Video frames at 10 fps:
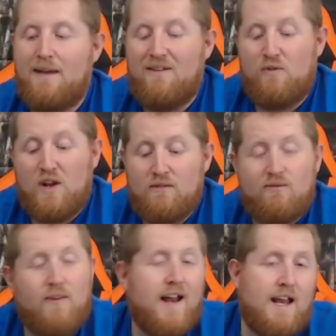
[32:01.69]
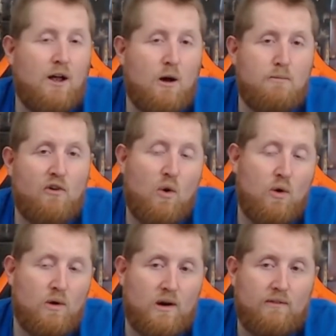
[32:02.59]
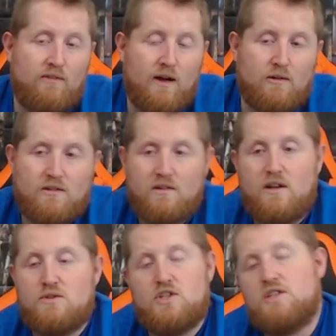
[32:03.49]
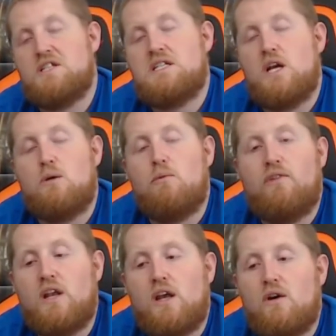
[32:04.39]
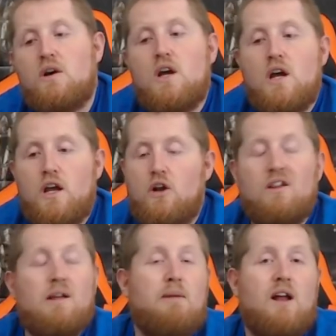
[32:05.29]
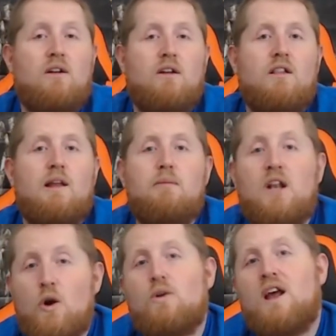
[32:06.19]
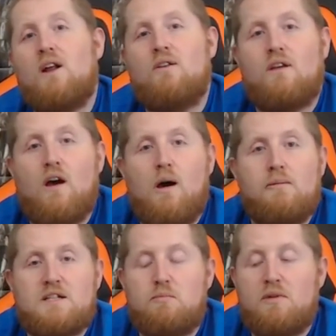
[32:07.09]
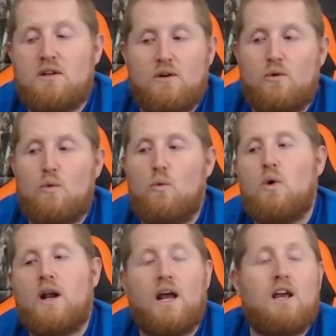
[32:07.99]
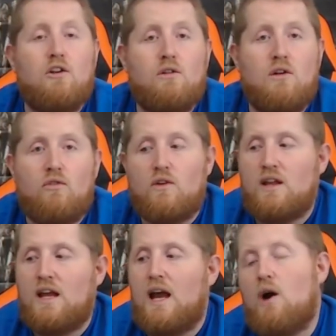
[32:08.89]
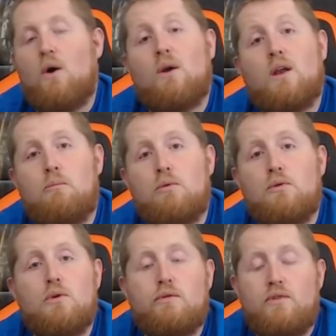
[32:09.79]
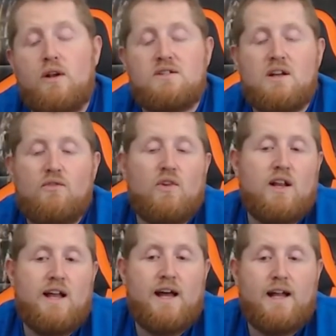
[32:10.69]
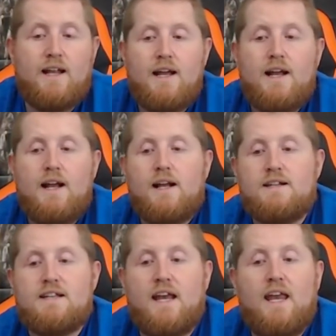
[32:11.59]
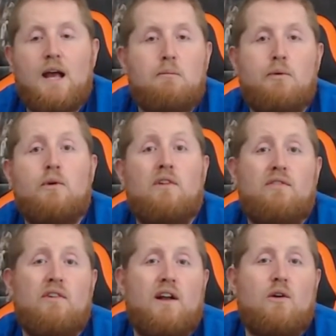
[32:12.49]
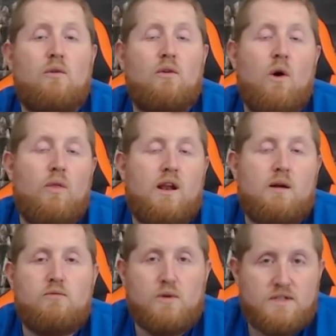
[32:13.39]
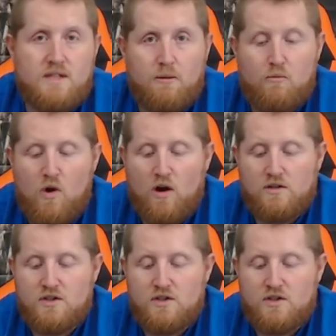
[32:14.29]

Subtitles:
If you didn't find it helpful, or if it was just a terrible video, you know, let me know down in the comments below what I could do differently, how I can improve, you know, stuff like that, because I can't improve if I don't know that I'm doing something wrong.